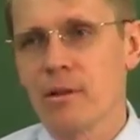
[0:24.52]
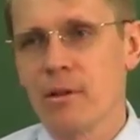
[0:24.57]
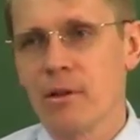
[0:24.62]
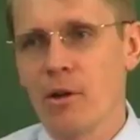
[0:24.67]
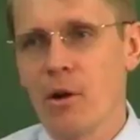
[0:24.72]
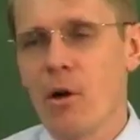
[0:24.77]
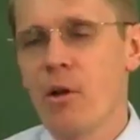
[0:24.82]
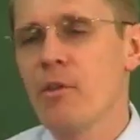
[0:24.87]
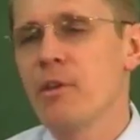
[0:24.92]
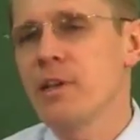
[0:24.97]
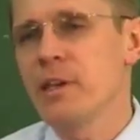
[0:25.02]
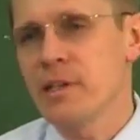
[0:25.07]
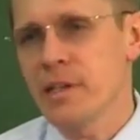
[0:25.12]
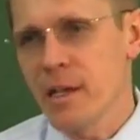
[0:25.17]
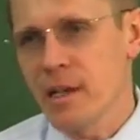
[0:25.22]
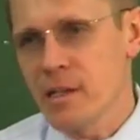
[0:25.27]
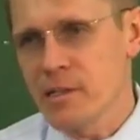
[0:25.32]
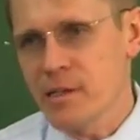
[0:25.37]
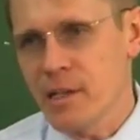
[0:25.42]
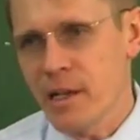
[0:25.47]
all the
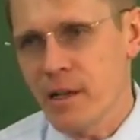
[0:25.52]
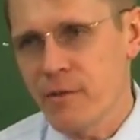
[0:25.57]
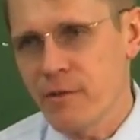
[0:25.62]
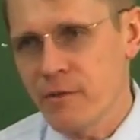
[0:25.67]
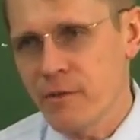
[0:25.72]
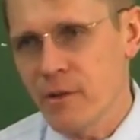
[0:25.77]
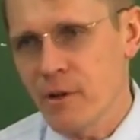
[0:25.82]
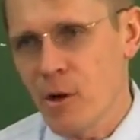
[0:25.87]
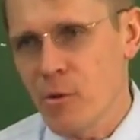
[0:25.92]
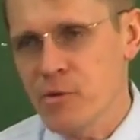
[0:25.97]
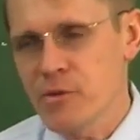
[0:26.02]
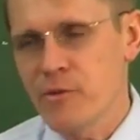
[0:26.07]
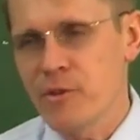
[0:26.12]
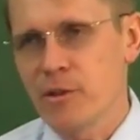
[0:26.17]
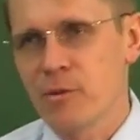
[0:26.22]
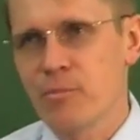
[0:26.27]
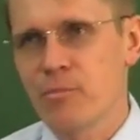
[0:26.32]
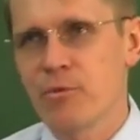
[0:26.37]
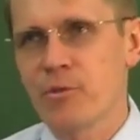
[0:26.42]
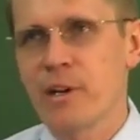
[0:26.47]
details that I always feel
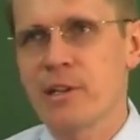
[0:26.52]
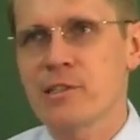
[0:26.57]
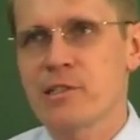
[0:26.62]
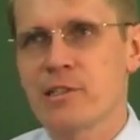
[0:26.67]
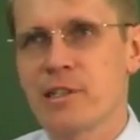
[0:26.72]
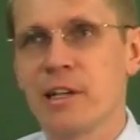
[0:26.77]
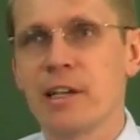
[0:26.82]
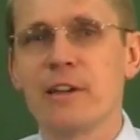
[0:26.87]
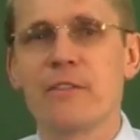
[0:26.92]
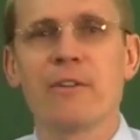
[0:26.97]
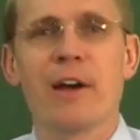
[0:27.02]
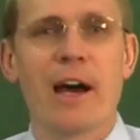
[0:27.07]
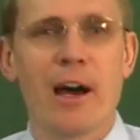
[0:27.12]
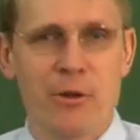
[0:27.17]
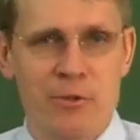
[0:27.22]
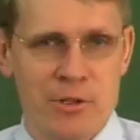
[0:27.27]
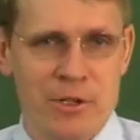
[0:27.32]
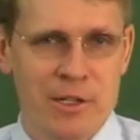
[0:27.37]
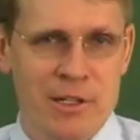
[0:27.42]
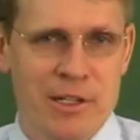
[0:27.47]
pressed to leave
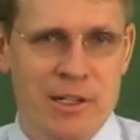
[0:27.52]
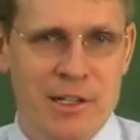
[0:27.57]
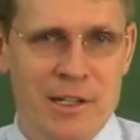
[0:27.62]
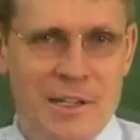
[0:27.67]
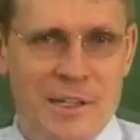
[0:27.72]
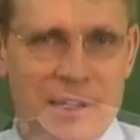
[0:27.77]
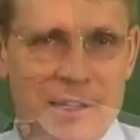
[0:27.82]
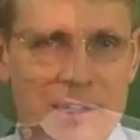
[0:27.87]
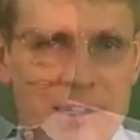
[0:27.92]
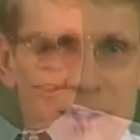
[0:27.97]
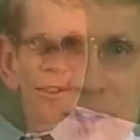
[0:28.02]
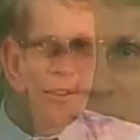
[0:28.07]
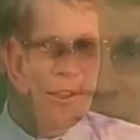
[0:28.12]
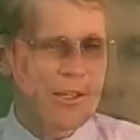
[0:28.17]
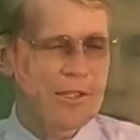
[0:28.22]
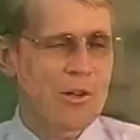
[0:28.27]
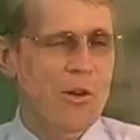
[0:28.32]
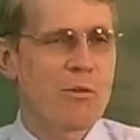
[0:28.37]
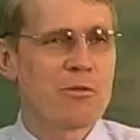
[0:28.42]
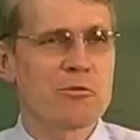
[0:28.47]
out. Things
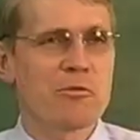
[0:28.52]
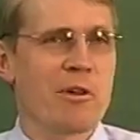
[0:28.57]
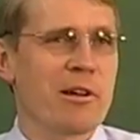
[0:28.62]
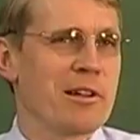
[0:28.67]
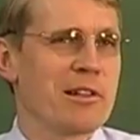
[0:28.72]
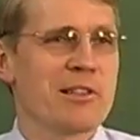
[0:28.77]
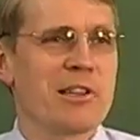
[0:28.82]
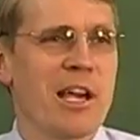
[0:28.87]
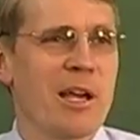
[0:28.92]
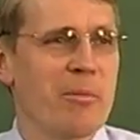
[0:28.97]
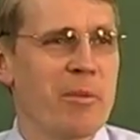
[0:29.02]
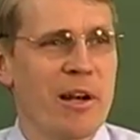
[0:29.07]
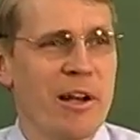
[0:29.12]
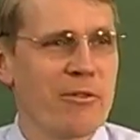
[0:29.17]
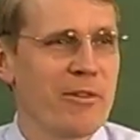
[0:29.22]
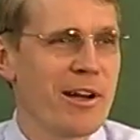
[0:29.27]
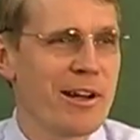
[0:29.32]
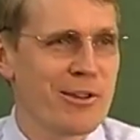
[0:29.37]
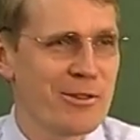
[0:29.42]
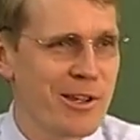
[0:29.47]
I always wanted to say but never
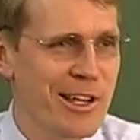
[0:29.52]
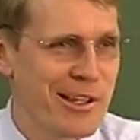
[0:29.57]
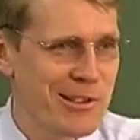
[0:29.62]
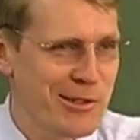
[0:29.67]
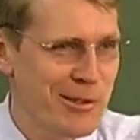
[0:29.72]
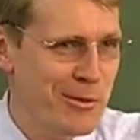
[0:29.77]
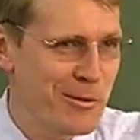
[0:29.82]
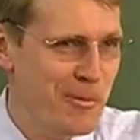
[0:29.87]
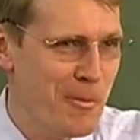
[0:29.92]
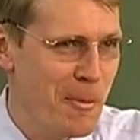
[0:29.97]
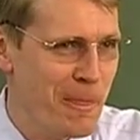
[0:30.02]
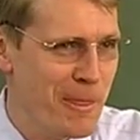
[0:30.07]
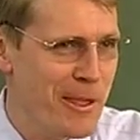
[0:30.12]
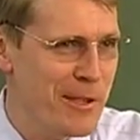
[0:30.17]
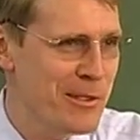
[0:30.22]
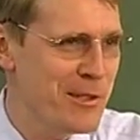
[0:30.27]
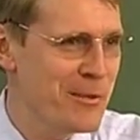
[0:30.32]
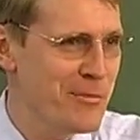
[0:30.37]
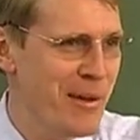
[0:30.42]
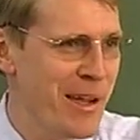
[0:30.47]
had a chance to. This
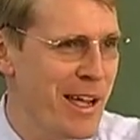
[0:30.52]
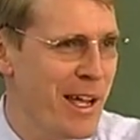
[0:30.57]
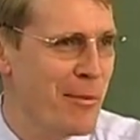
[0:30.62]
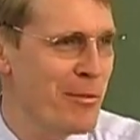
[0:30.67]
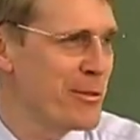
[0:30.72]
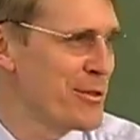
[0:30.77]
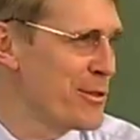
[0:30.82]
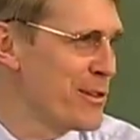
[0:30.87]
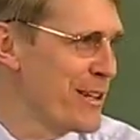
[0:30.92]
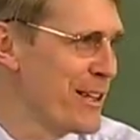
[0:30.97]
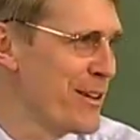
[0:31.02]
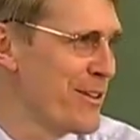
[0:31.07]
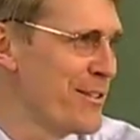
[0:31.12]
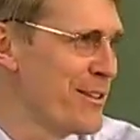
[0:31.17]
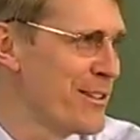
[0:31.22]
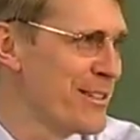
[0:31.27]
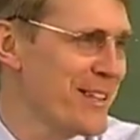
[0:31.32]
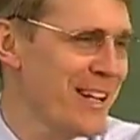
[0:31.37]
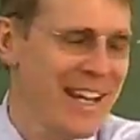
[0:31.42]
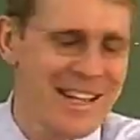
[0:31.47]
is my opportunity here in this
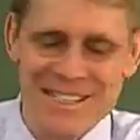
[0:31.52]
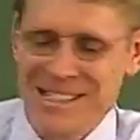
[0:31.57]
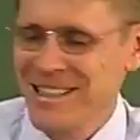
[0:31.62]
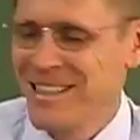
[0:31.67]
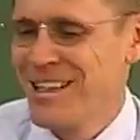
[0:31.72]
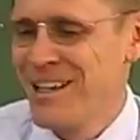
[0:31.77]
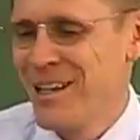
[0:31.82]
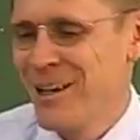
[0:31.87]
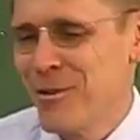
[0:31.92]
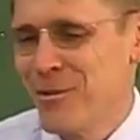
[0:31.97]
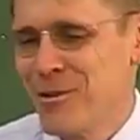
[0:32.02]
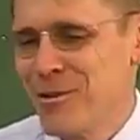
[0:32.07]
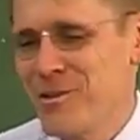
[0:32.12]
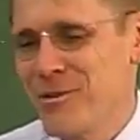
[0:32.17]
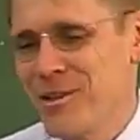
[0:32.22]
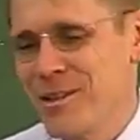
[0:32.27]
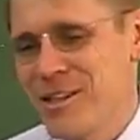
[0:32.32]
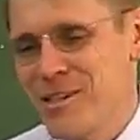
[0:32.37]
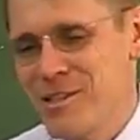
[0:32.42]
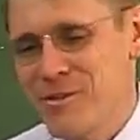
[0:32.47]
class. We're doing
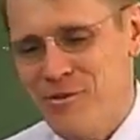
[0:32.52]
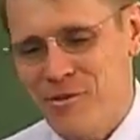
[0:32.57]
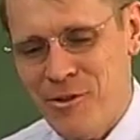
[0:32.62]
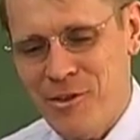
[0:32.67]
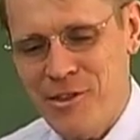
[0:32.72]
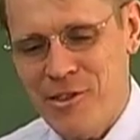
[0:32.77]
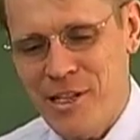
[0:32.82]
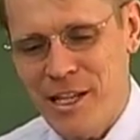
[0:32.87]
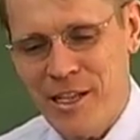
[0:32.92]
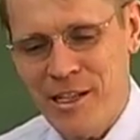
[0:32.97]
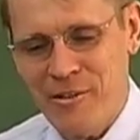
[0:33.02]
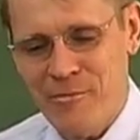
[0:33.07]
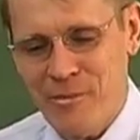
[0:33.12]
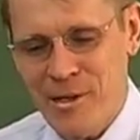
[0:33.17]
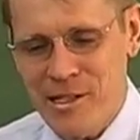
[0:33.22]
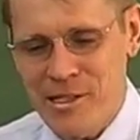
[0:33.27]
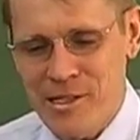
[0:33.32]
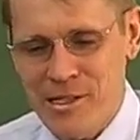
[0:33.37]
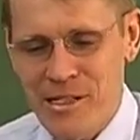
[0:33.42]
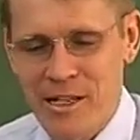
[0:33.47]
this for the sake of my
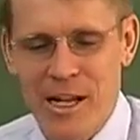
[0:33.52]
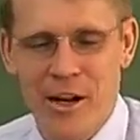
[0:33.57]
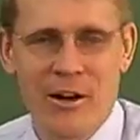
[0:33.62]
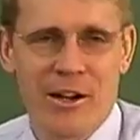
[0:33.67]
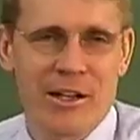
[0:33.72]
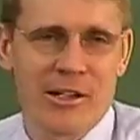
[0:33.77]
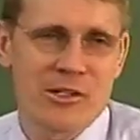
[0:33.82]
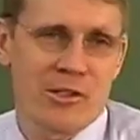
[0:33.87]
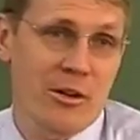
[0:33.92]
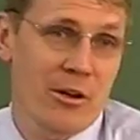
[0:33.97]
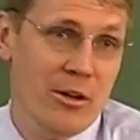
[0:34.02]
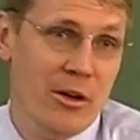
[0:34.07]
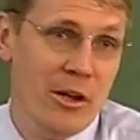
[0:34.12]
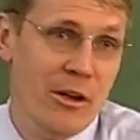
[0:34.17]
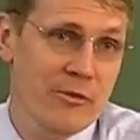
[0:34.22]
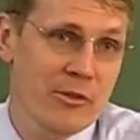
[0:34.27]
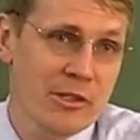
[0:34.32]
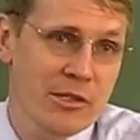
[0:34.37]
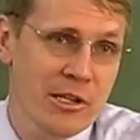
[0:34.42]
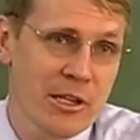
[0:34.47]
son Eric. It started off
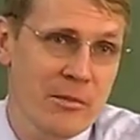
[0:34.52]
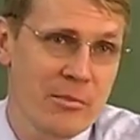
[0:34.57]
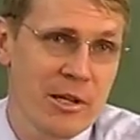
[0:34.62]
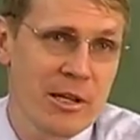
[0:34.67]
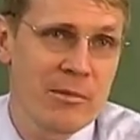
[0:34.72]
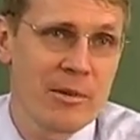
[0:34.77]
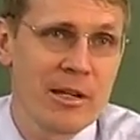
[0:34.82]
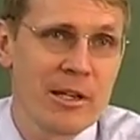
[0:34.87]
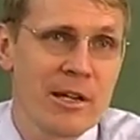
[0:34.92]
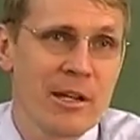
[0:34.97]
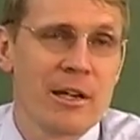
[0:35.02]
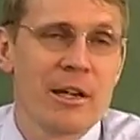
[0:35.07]
just going to be me